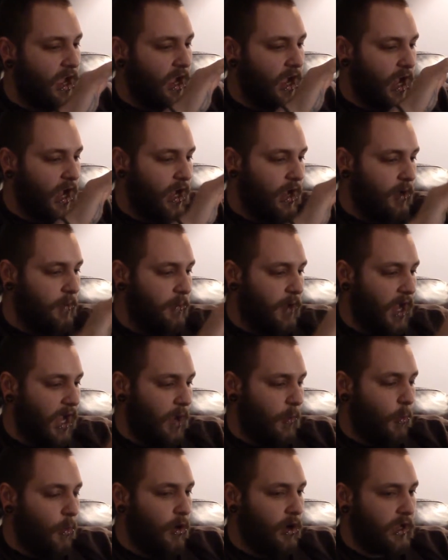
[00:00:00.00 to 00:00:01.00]
I
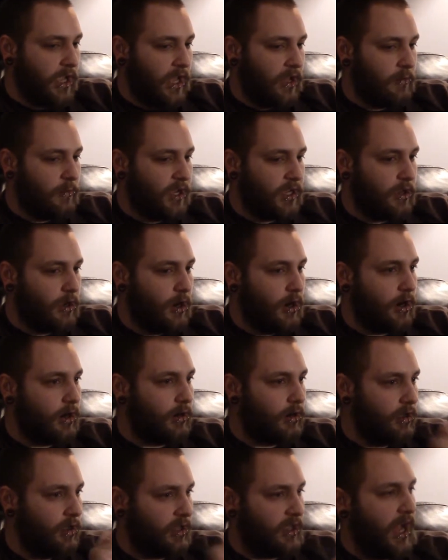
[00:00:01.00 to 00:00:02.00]
walk out of my
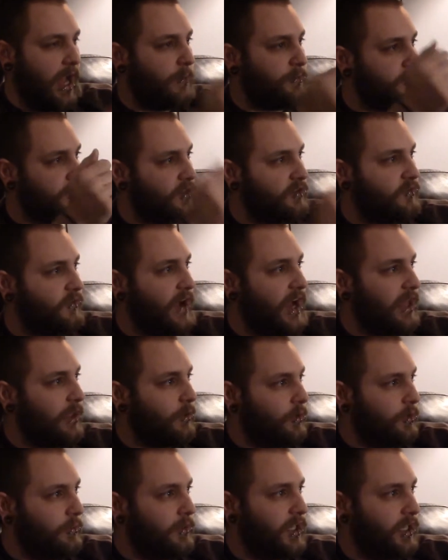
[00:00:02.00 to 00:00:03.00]
car, a cop starts
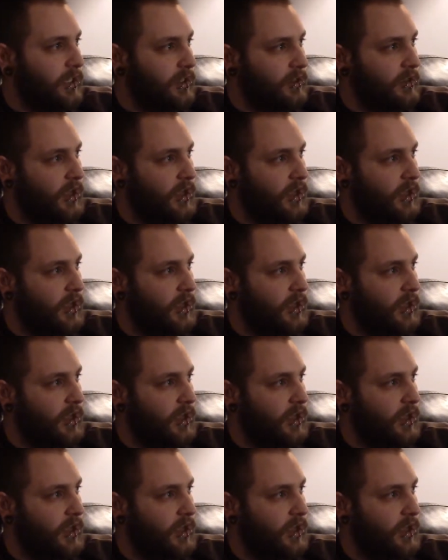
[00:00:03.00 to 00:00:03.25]
following me.